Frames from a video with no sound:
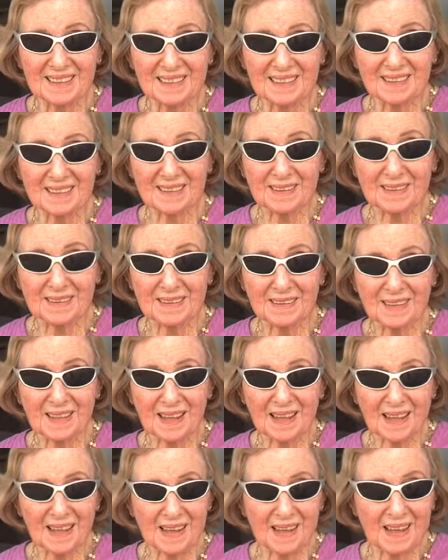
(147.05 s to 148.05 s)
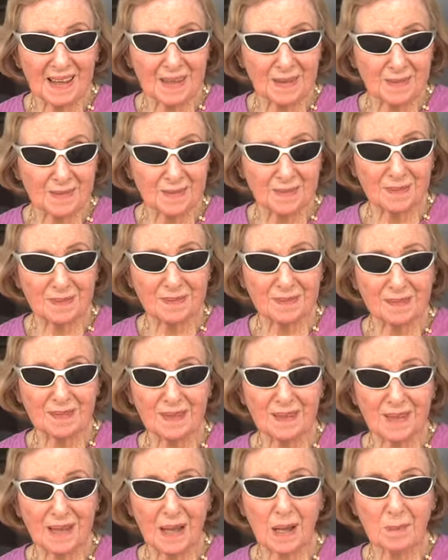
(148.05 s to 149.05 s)
uh, I,
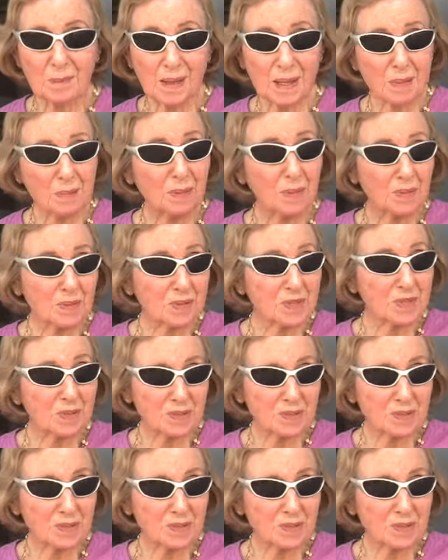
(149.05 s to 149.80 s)
I'm able to